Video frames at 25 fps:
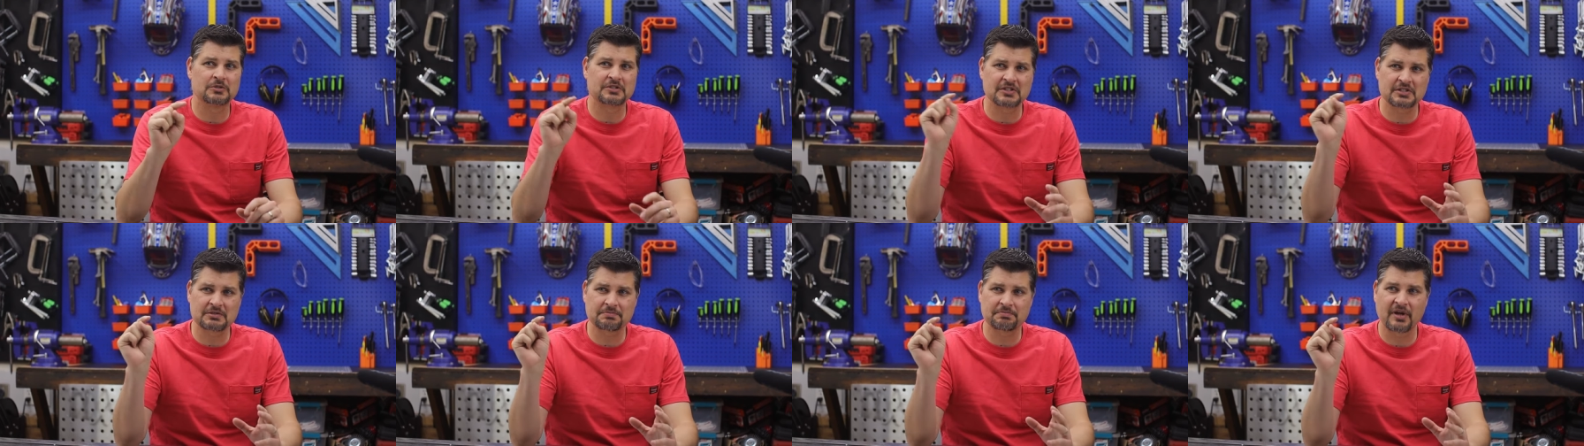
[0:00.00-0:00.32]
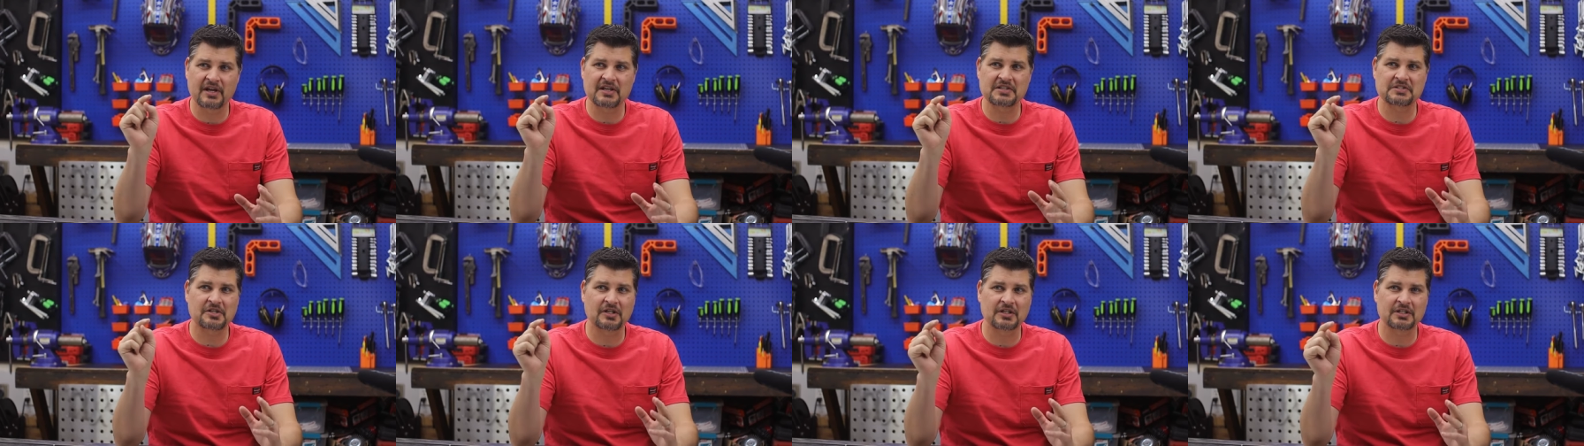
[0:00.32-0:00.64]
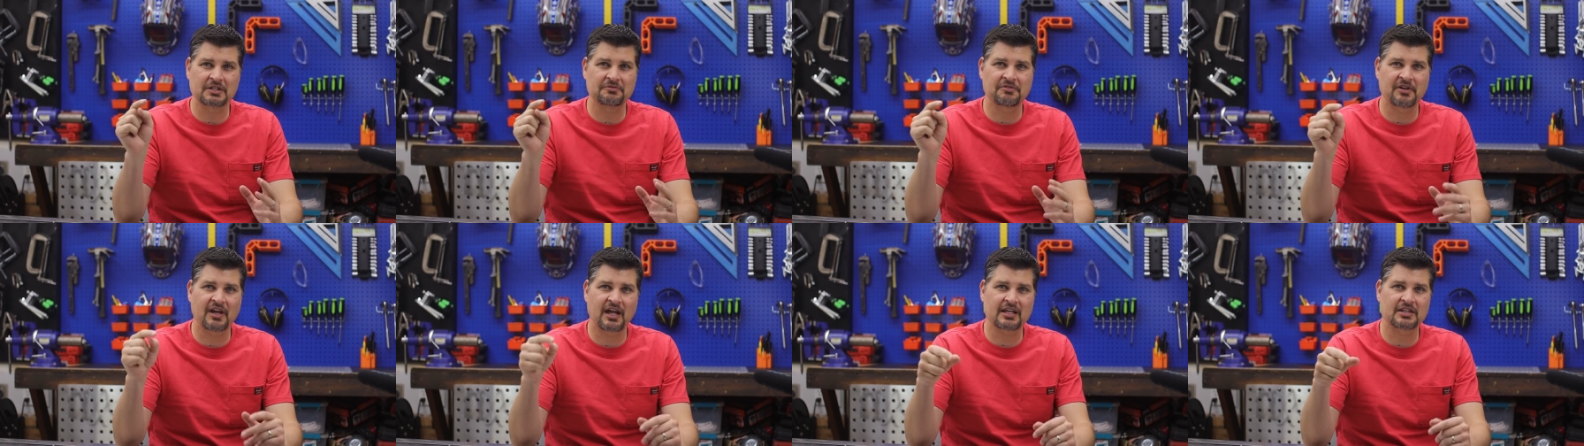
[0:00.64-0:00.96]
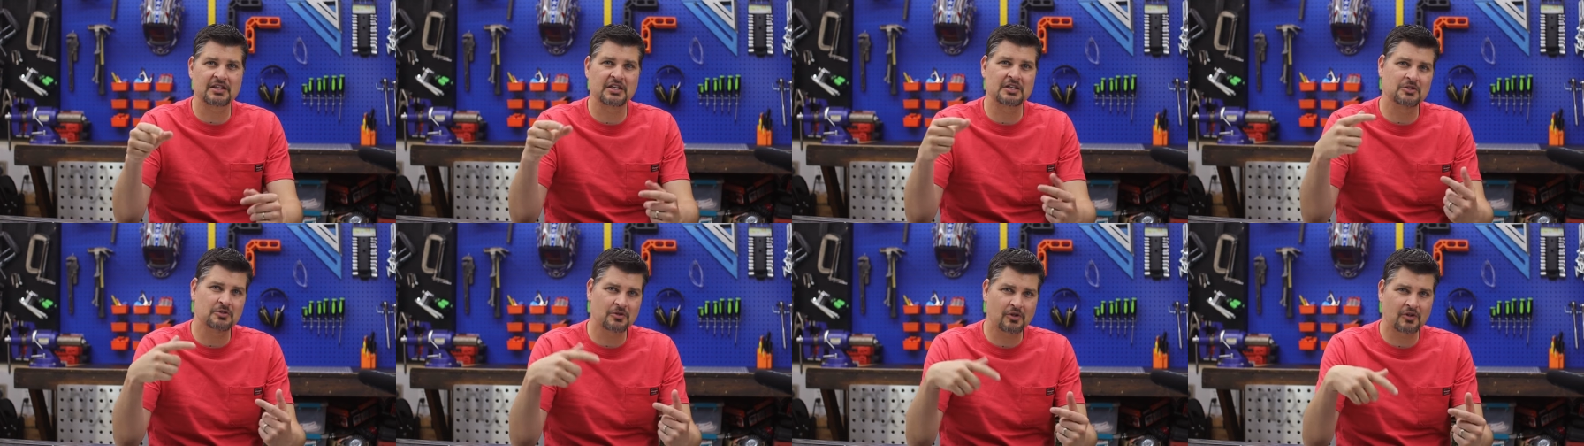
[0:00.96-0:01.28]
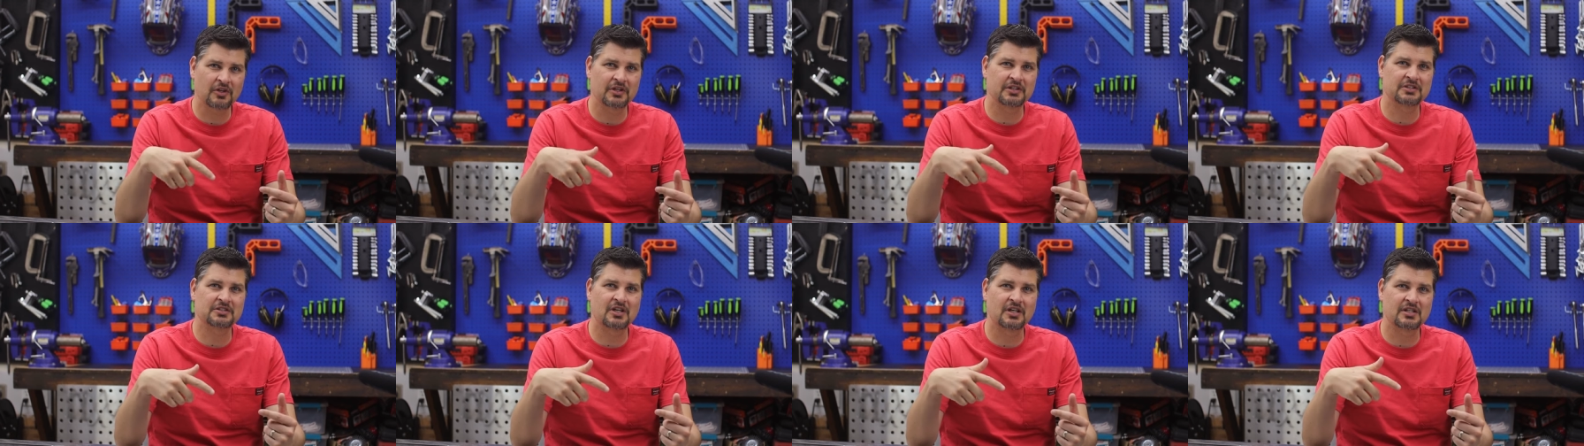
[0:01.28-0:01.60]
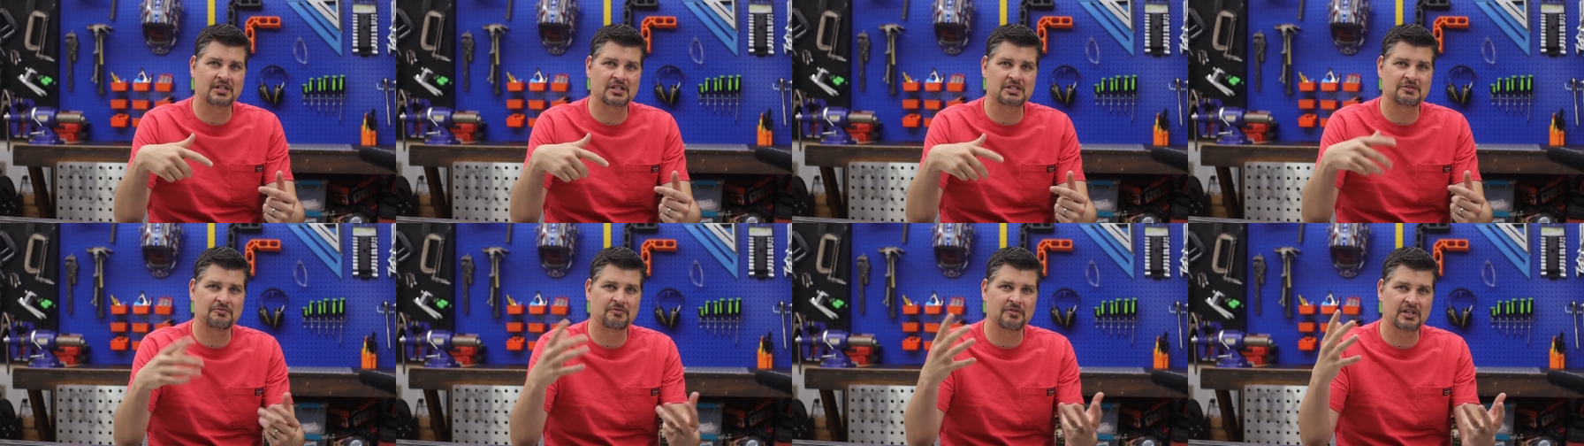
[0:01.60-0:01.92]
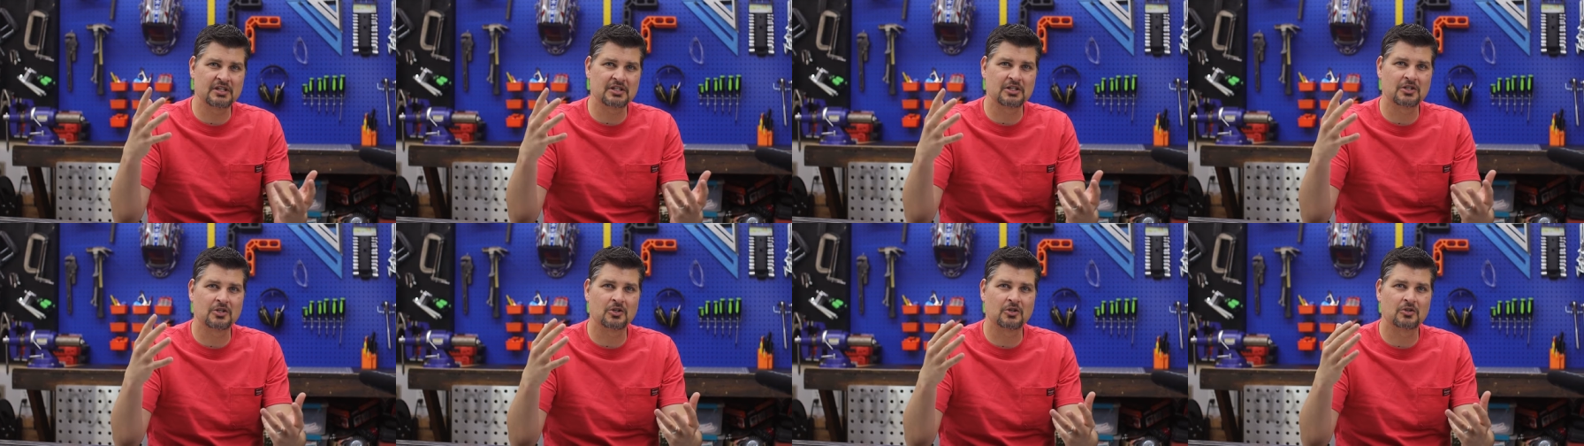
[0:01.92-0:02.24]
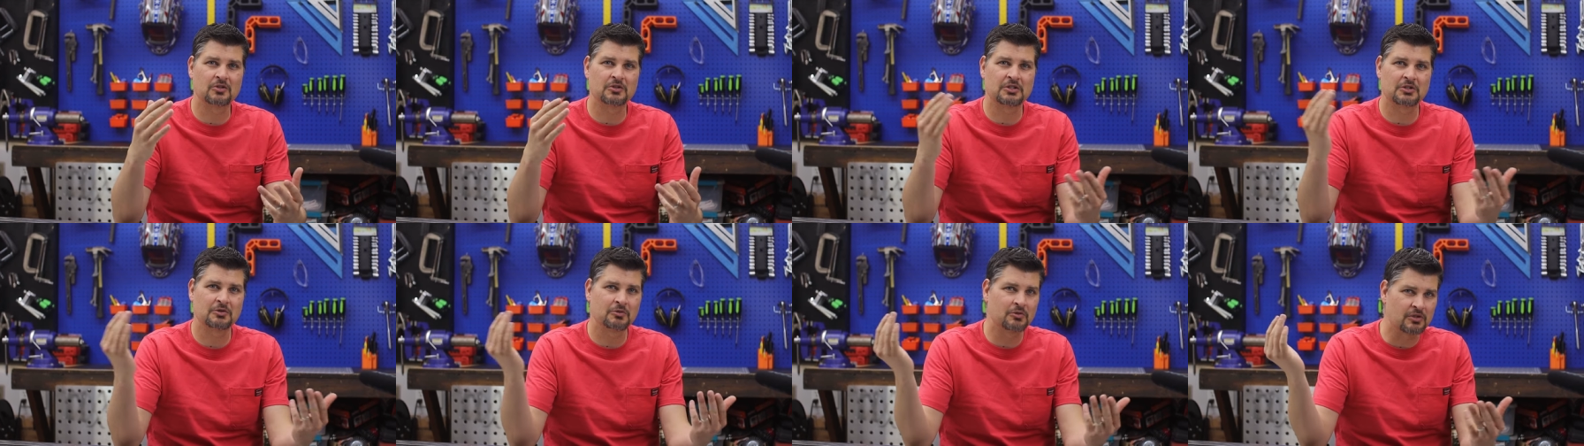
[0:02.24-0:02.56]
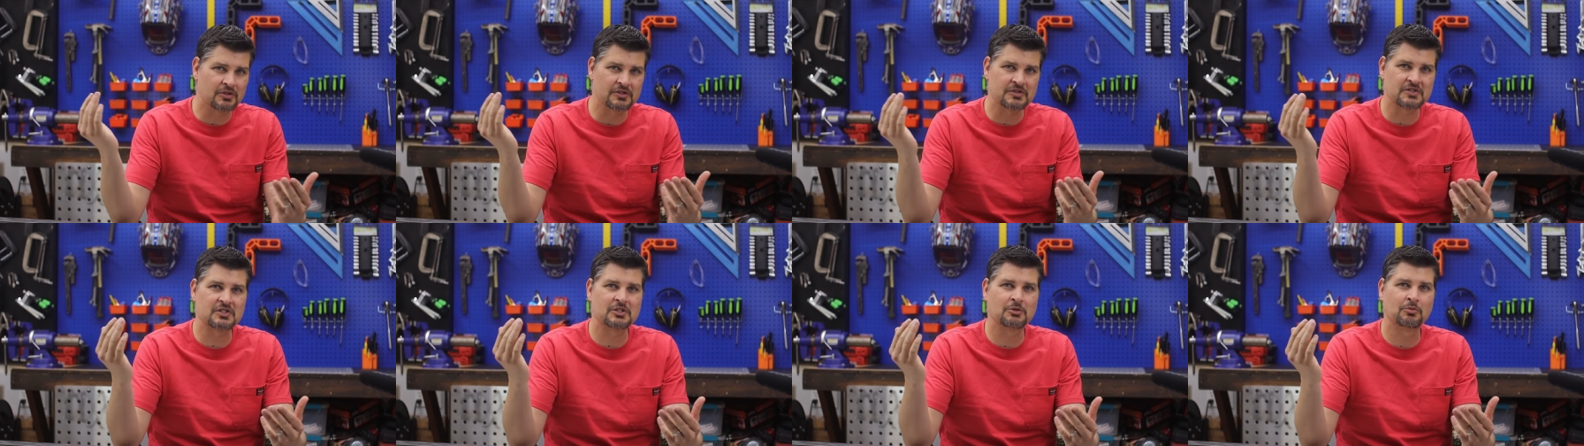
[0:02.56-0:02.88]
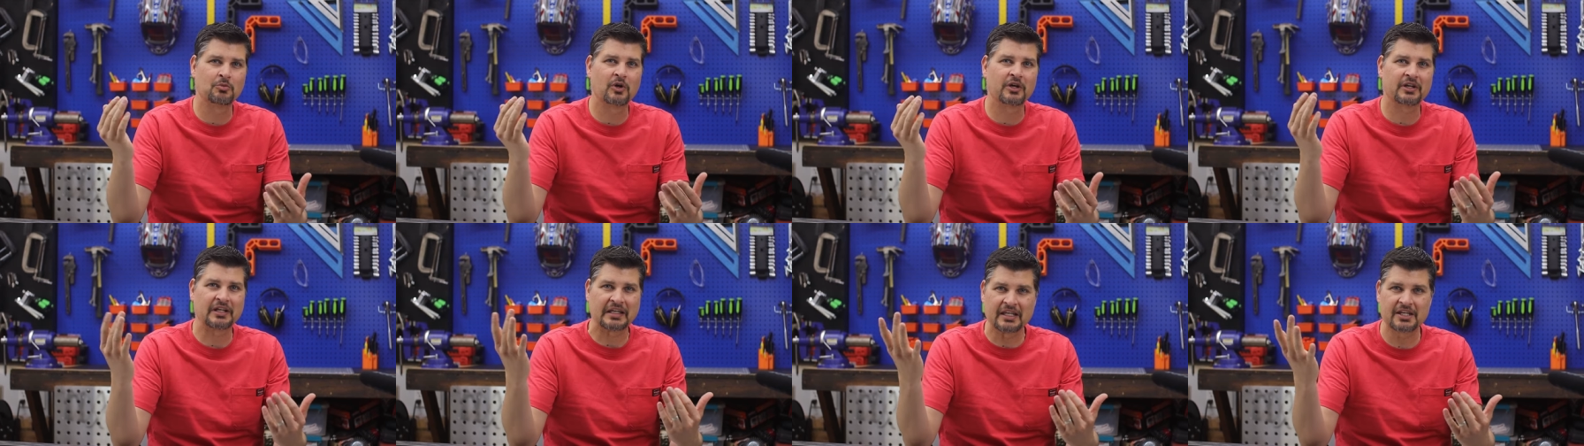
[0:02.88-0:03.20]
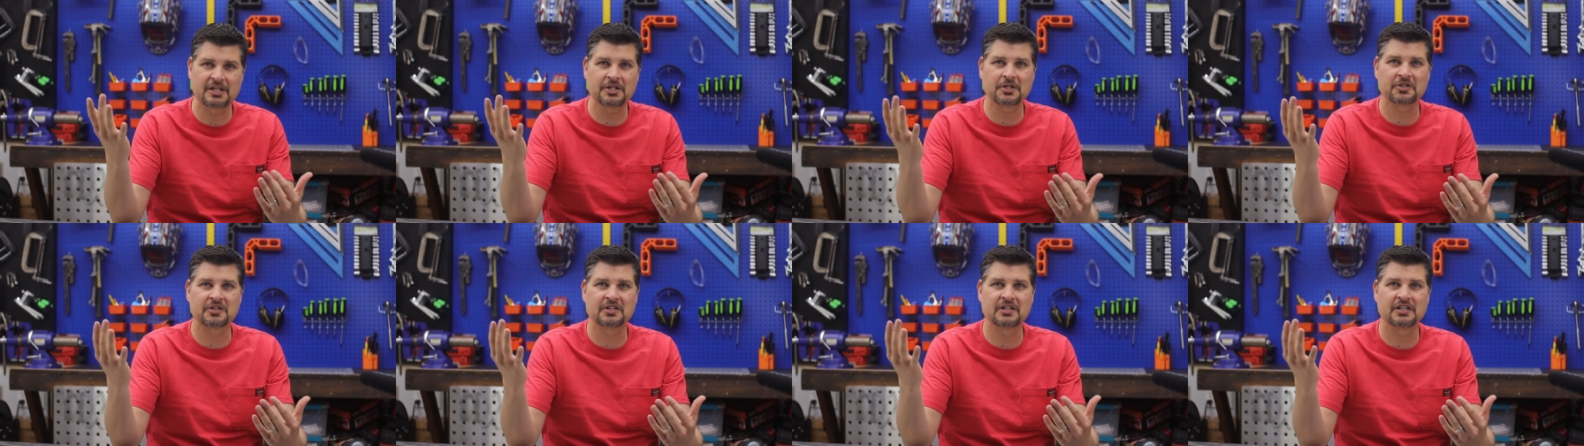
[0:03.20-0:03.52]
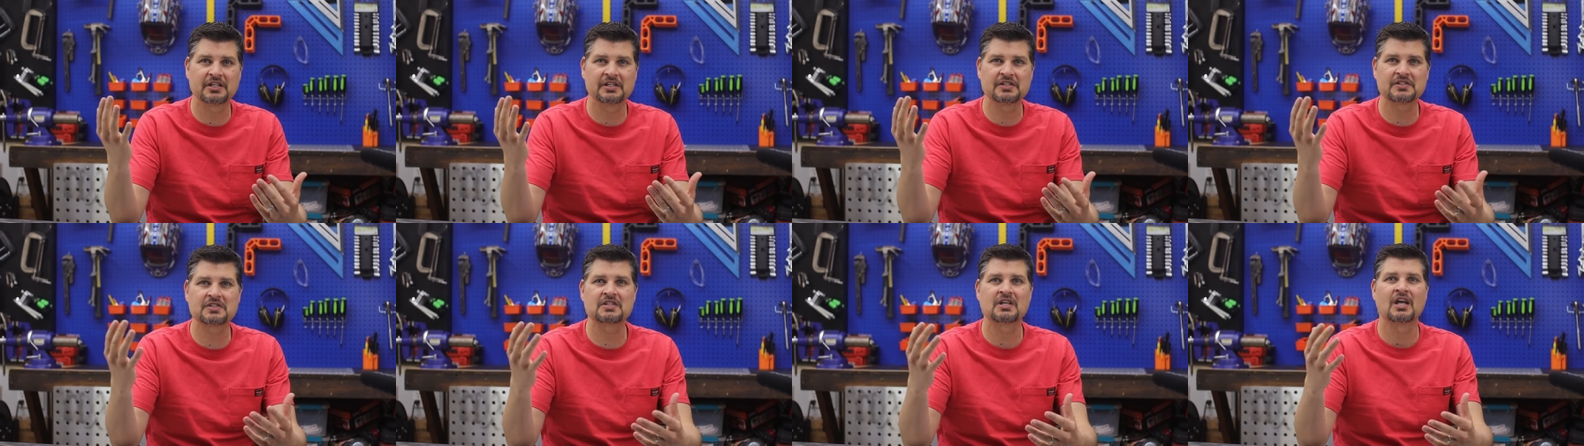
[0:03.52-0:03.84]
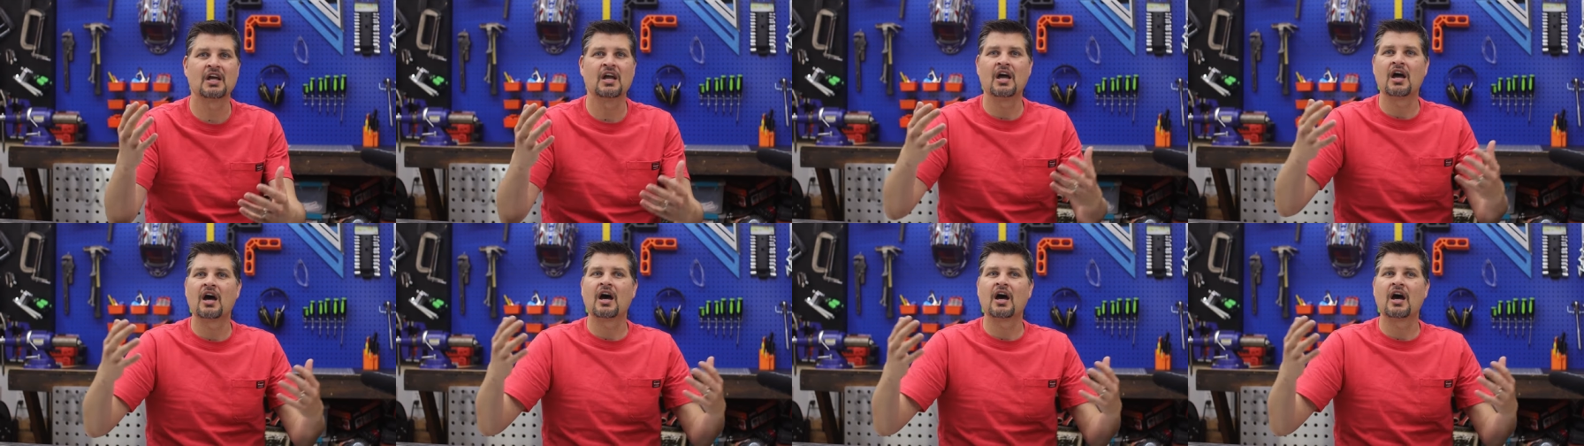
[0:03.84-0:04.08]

just based on the fact that you clicked on this video. You were somewhat curious